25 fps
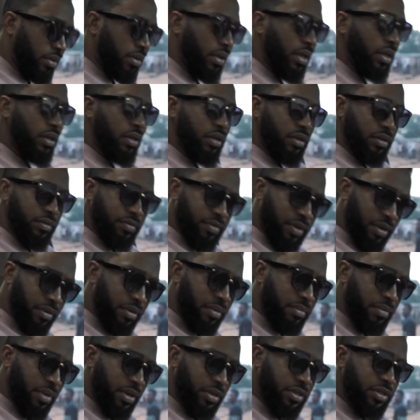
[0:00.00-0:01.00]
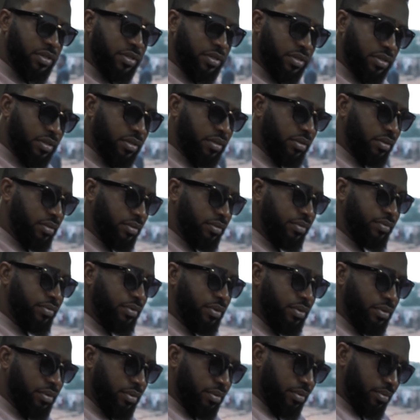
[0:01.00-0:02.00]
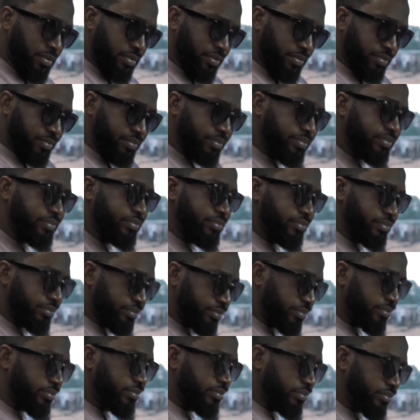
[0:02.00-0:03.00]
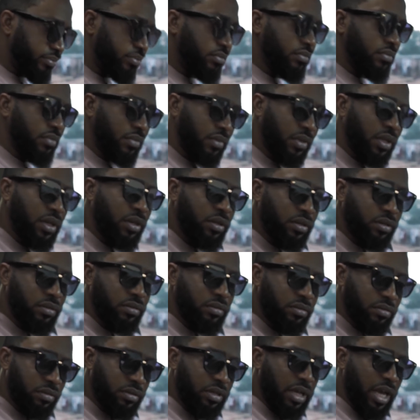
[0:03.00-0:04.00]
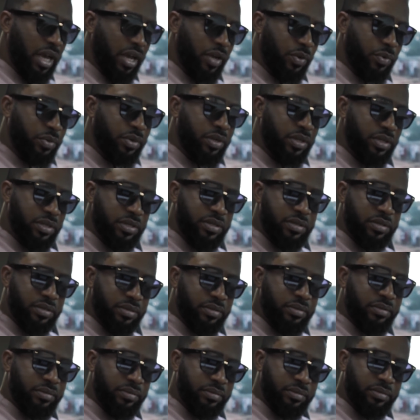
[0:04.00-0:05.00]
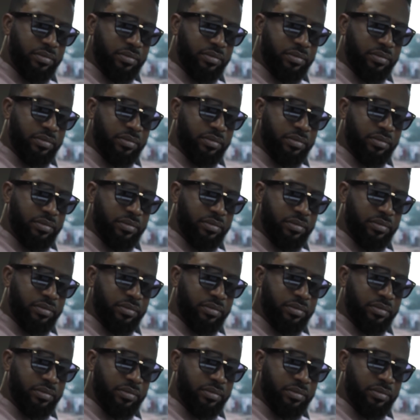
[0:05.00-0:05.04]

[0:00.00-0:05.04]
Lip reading: Thank you very much for the kind words.